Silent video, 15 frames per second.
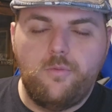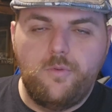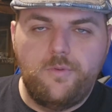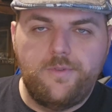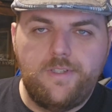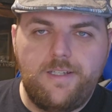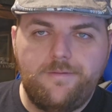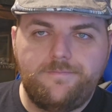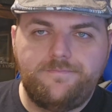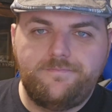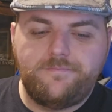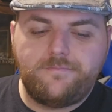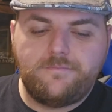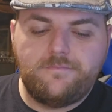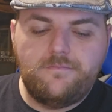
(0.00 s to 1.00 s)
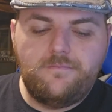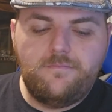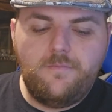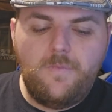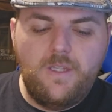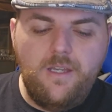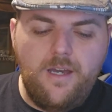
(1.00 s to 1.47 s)
rule set.
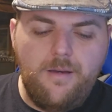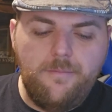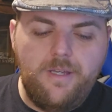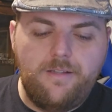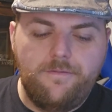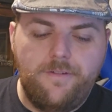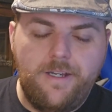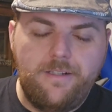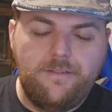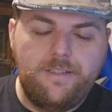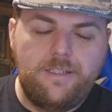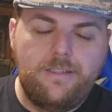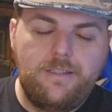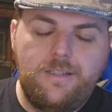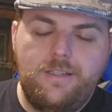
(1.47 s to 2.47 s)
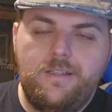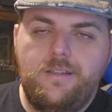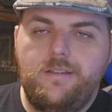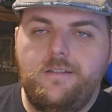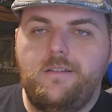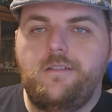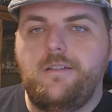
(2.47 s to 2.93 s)
And finally
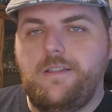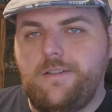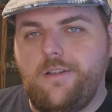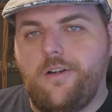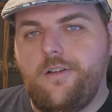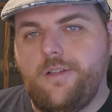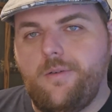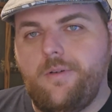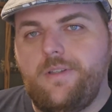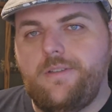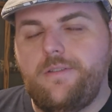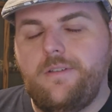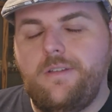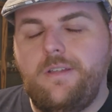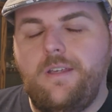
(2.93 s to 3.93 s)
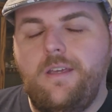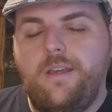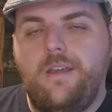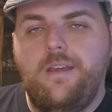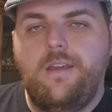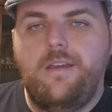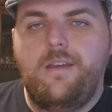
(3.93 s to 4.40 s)
is the Harlequins.
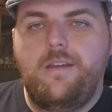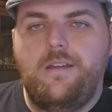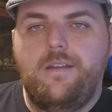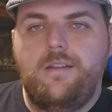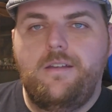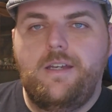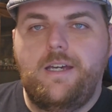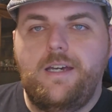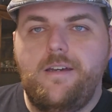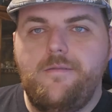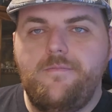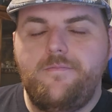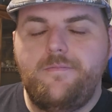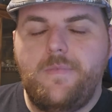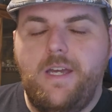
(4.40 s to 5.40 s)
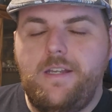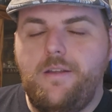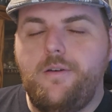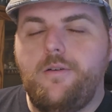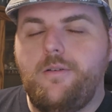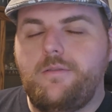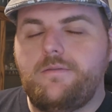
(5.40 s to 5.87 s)
I
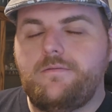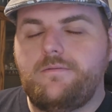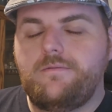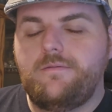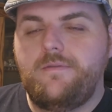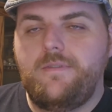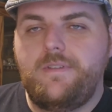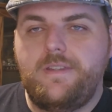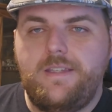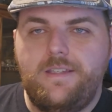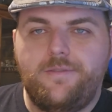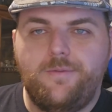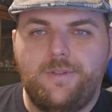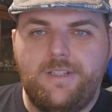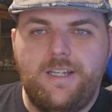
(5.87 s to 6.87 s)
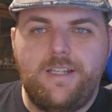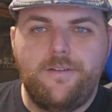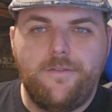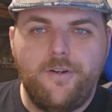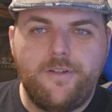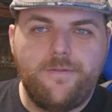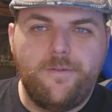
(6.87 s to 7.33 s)
know this one kind
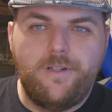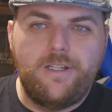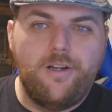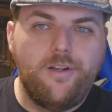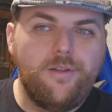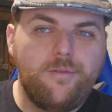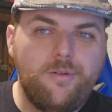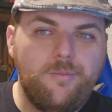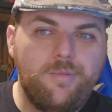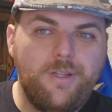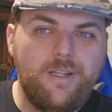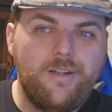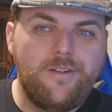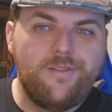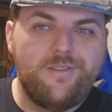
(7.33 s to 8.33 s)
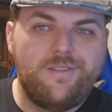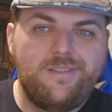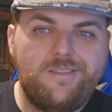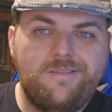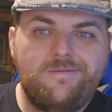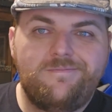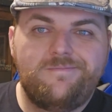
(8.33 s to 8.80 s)
of hurts for any Harlequin players.
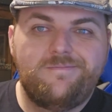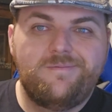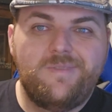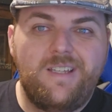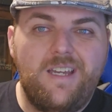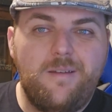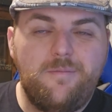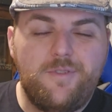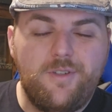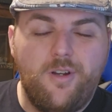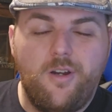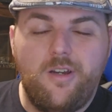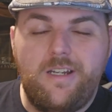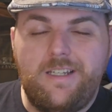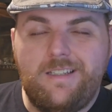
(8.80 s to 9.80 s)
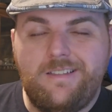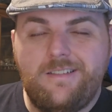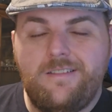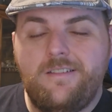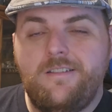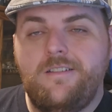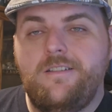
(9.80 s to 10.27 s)
I'm sorry.
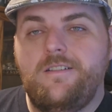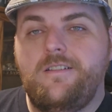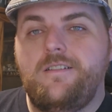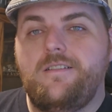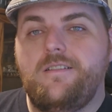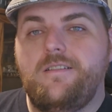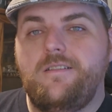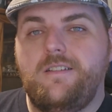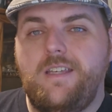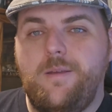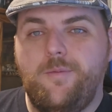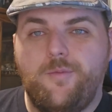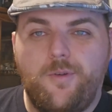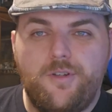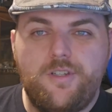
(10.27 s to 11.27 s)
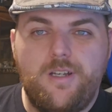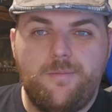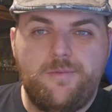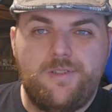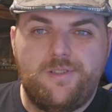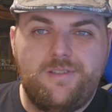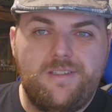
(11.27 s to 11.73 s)
Games Workshop
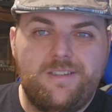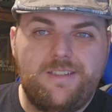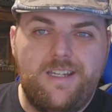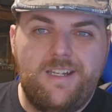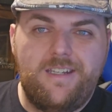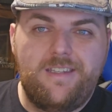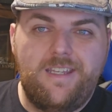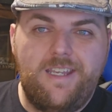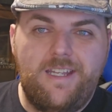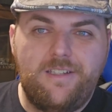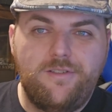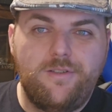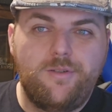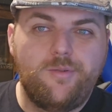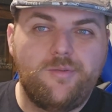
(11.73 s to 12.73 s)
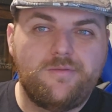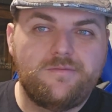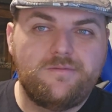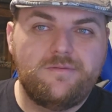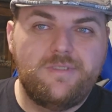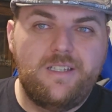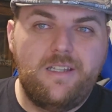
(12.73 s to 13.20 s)
just decided they hate you
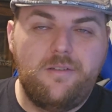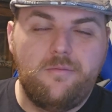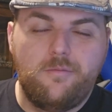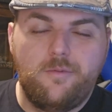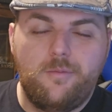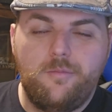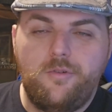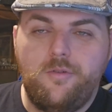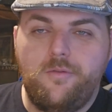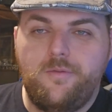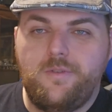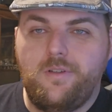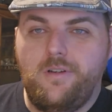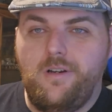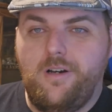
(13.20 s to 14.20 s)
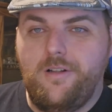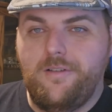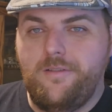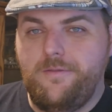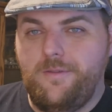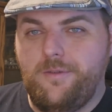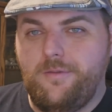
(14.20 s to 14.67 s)
and removed
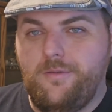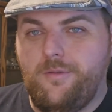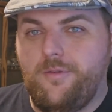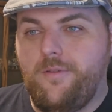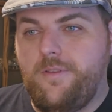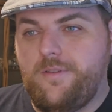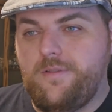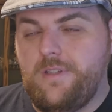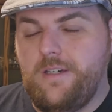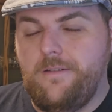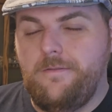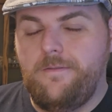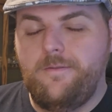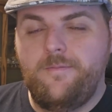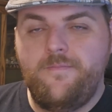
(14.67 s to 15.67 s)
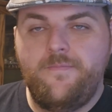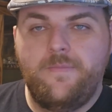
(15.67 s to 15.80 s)
all of your lore stuff